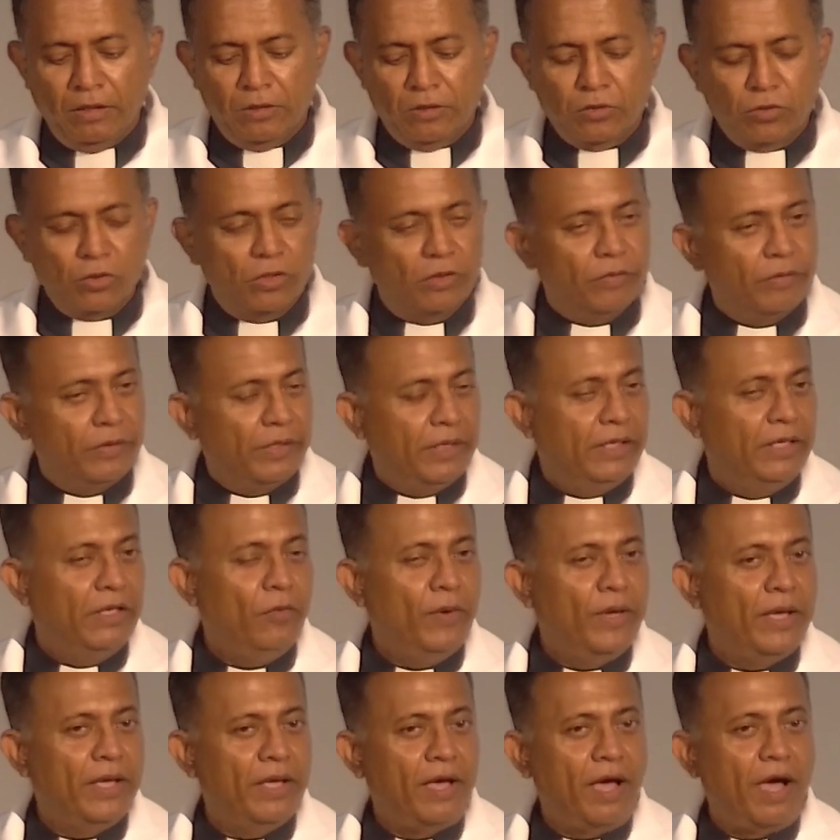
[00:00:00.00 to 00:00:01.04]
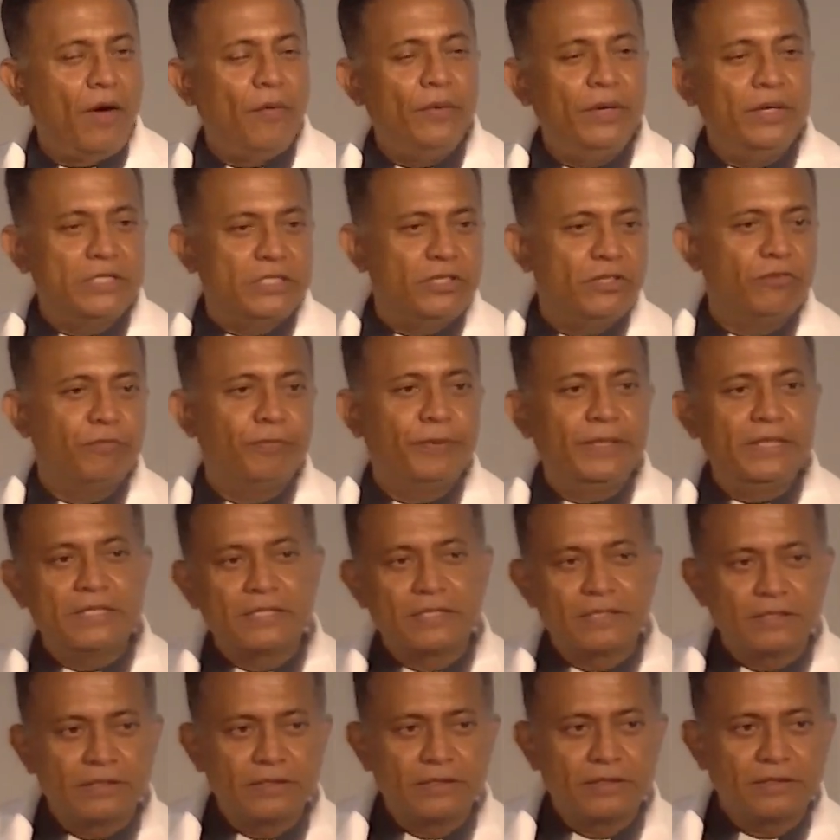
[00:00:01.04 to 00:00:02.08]
So, in a way, our
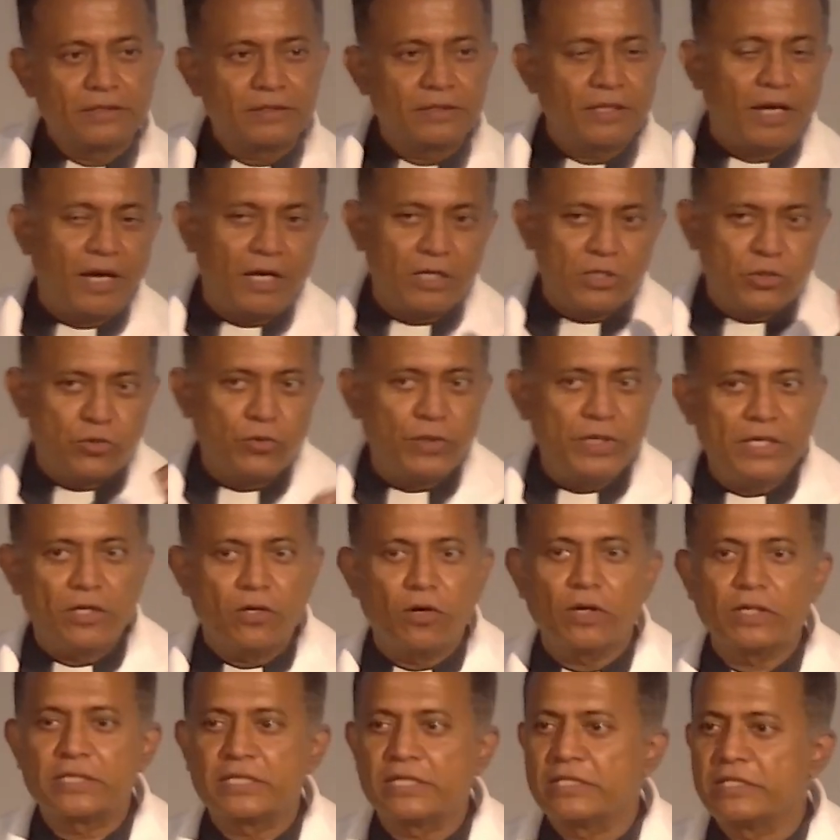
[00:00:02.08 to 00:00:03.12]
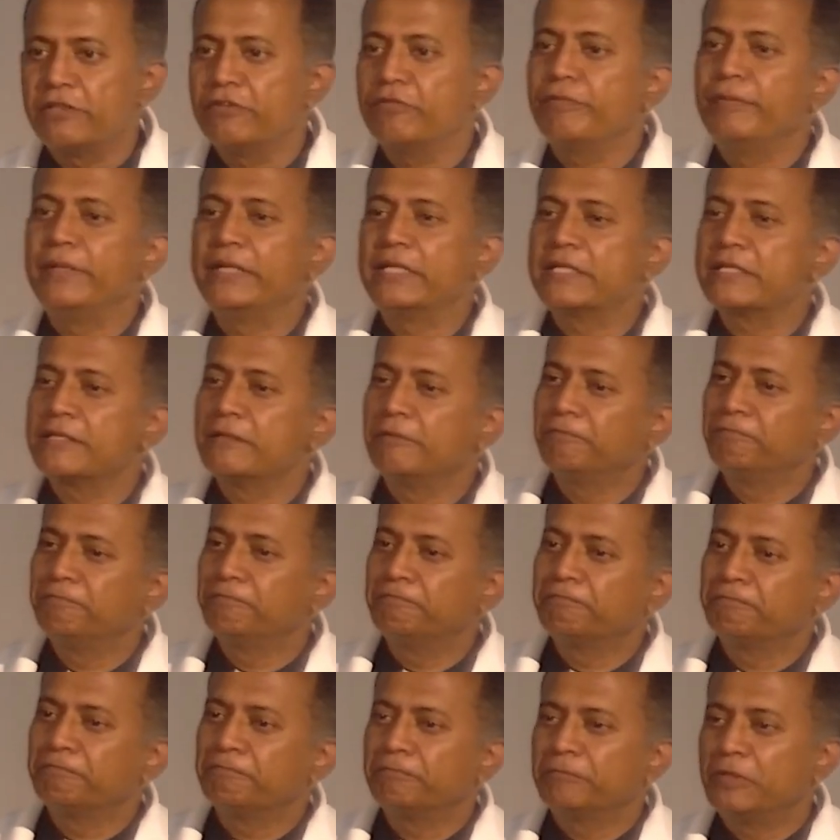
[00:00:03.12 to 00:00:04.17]
achievements are truly God's achievements.
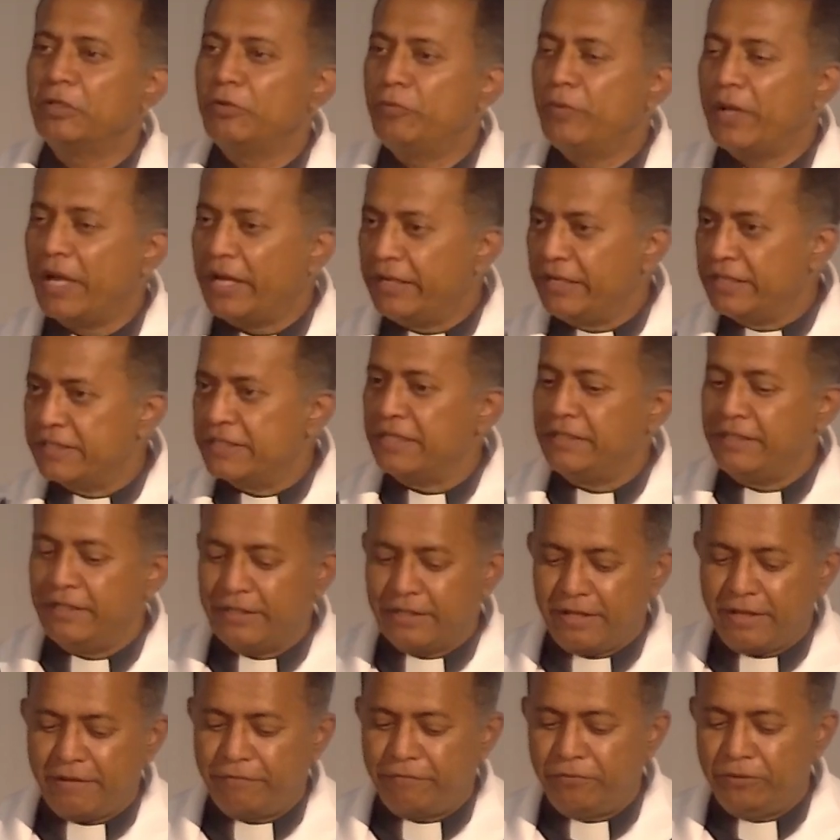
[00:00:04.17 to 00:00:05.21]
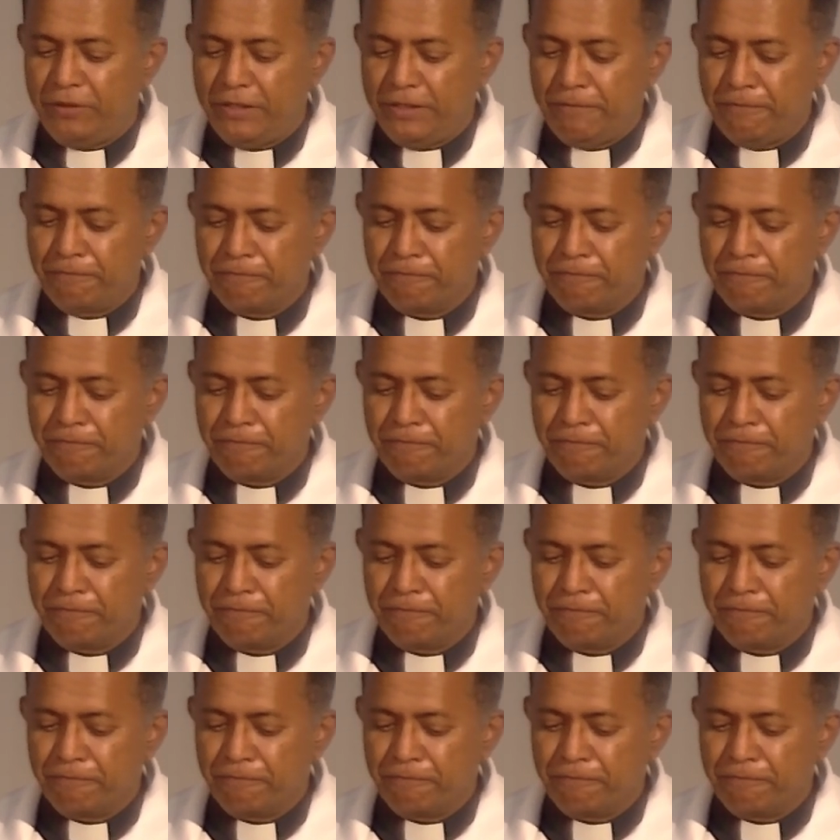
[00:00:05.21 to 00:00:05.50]
if you understand that carefully.